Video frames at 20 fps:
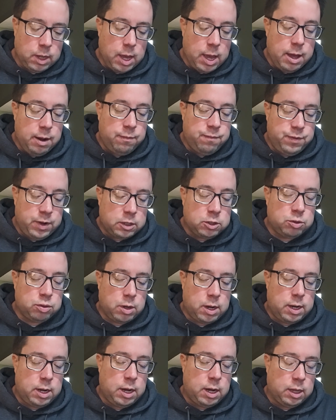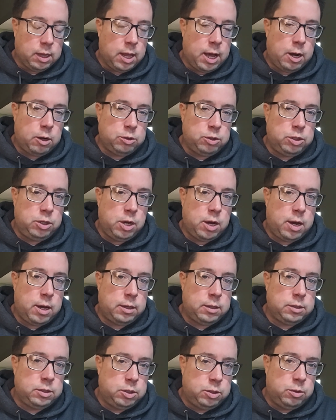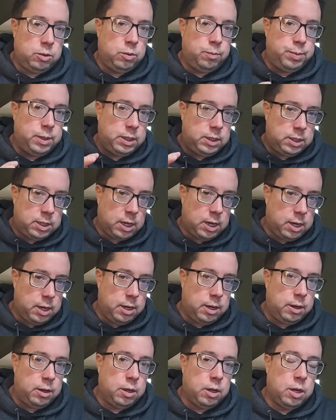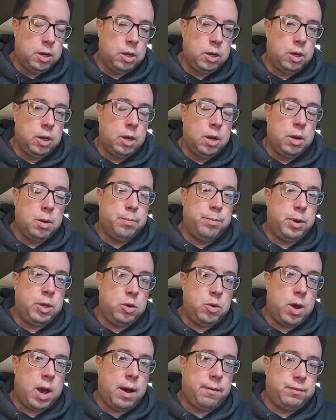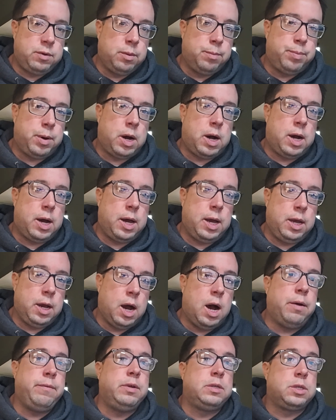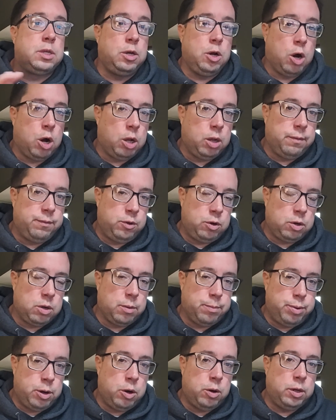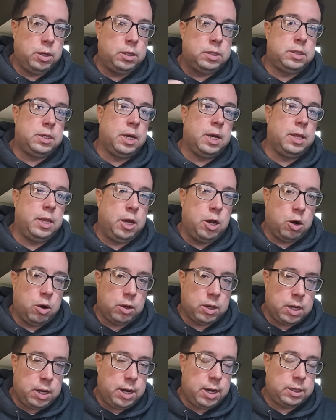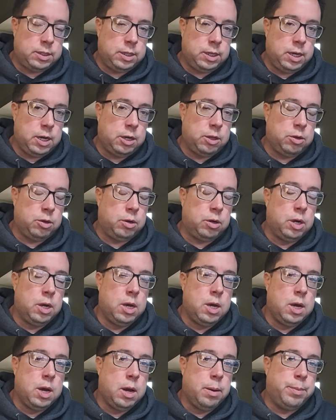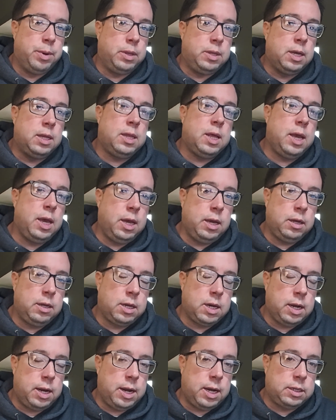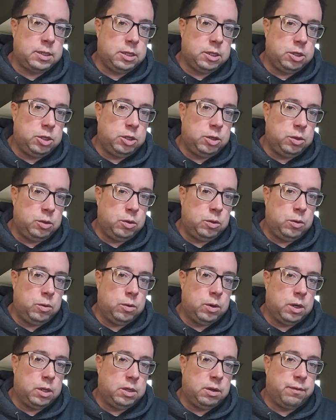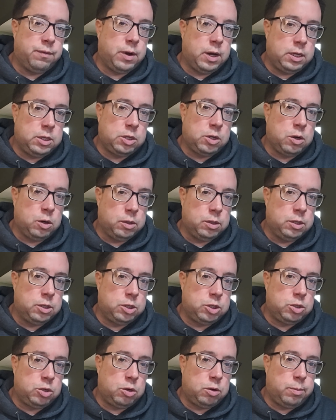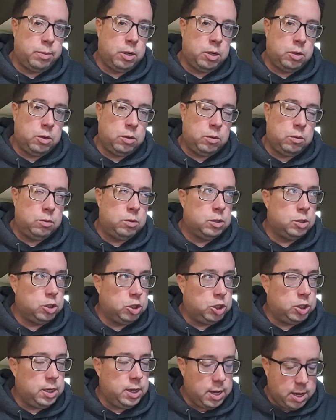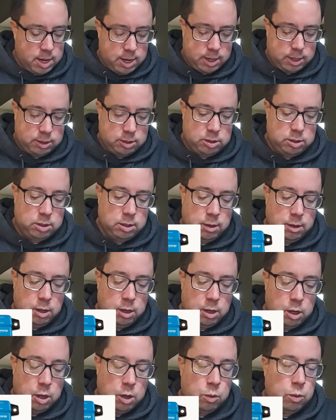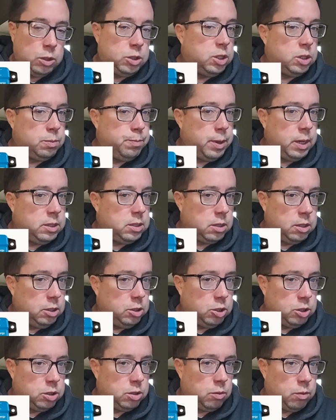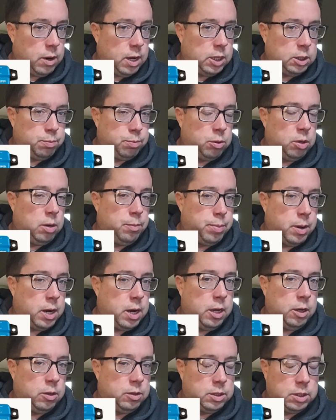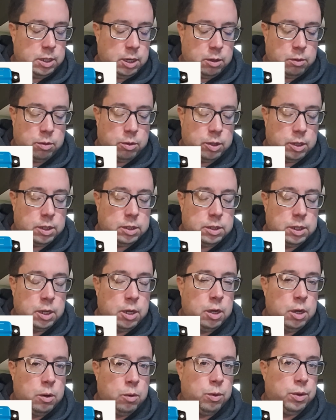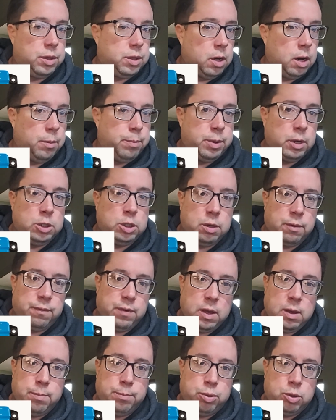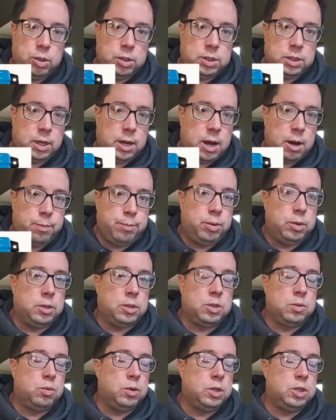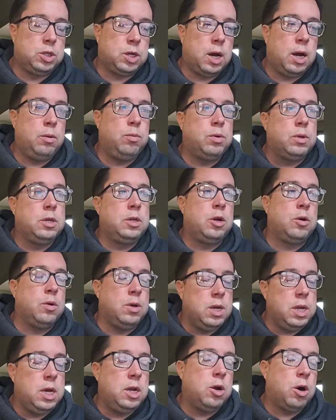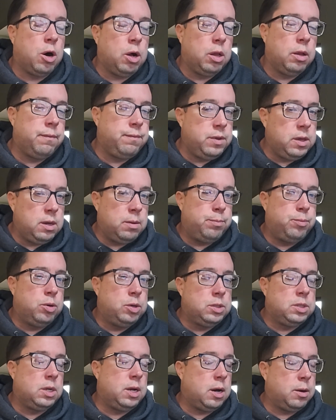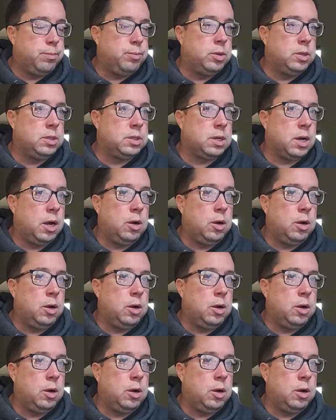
And Victron allows you to be done, but you have to buy obviously all of their components, and they all connect together. But then they connect into a device called a Serbo GX, which is basically just a Raspberry Pi on steroids with a bunch of inputs and outputs, which I really don't need all of the inputs and outputs.